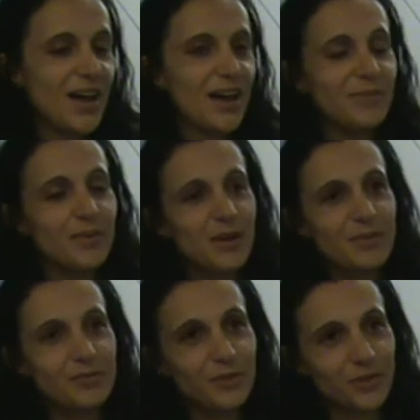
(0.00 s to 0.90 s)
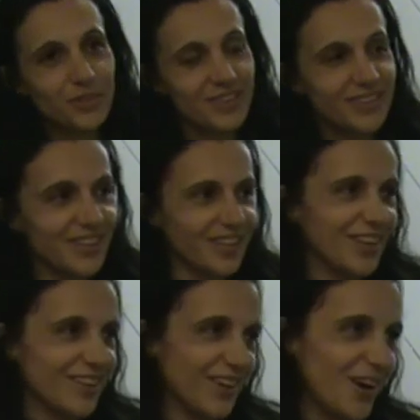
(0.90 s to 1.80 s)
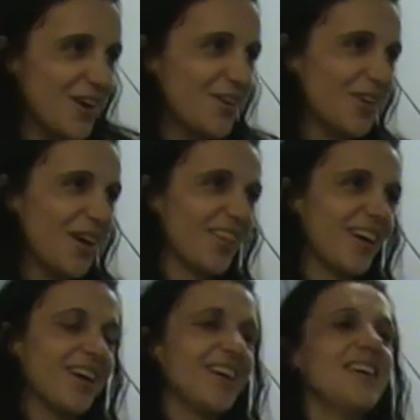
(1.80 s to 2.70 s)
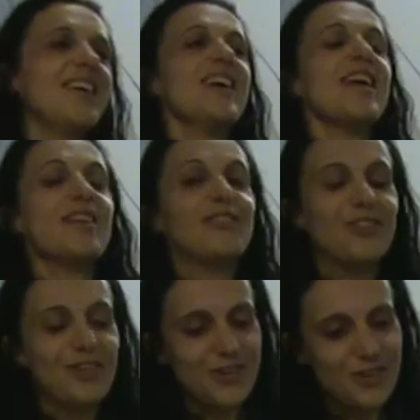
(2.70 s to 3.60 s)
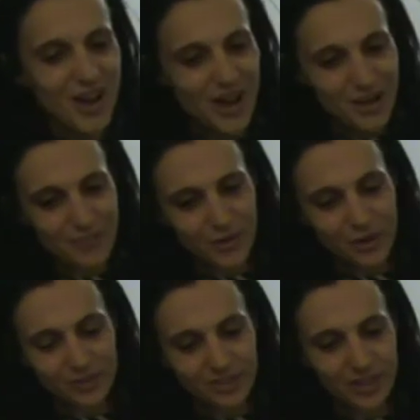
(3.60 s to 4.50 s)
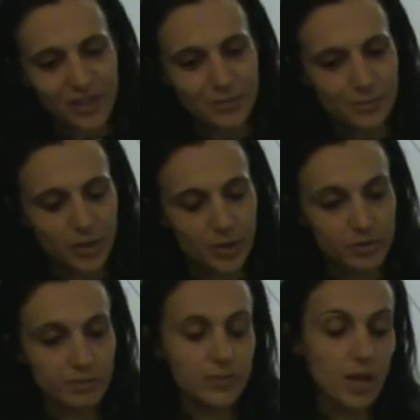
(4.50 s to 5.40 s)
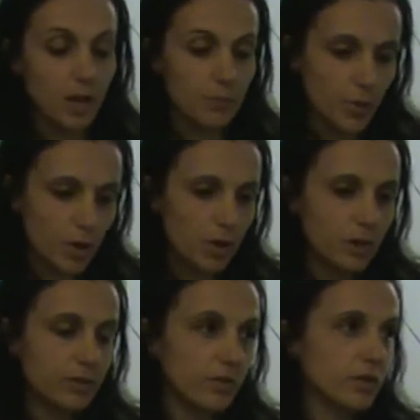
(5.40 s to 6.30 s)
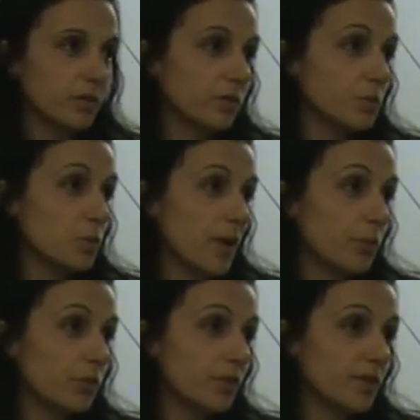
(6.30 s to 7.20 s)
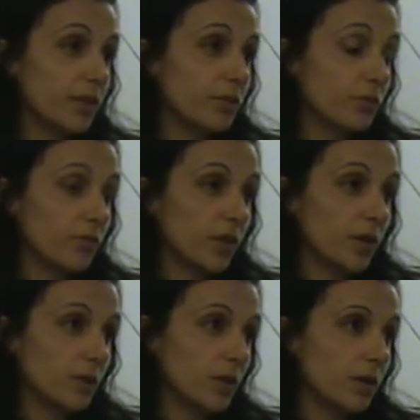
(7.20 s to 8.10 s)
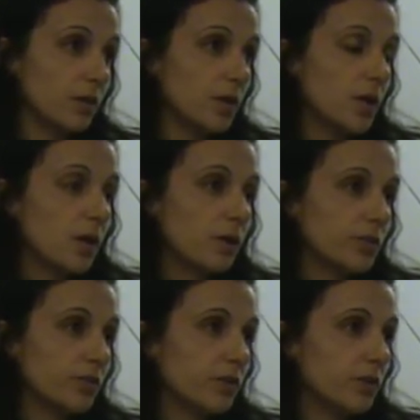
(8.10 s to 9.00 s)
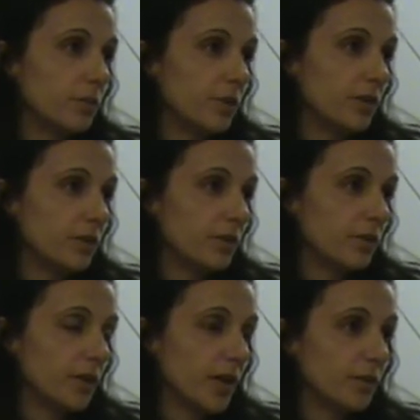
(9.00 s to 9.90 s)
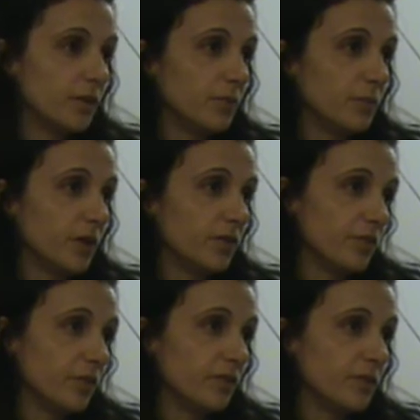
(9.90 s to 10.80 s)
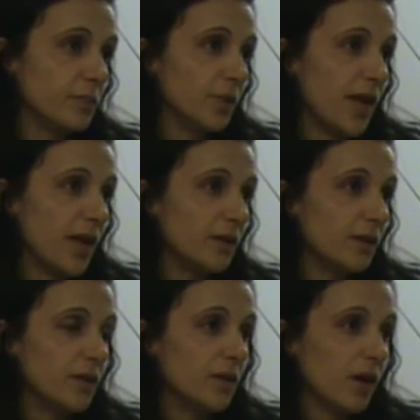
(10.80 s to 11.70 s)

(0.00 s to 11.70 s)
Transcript: I mean, foxes is a whole other issue, obviously. But yeah, birds and small mammals and that sort of thing. I mean, I know I recently commented on Hackney's biodiversity plan,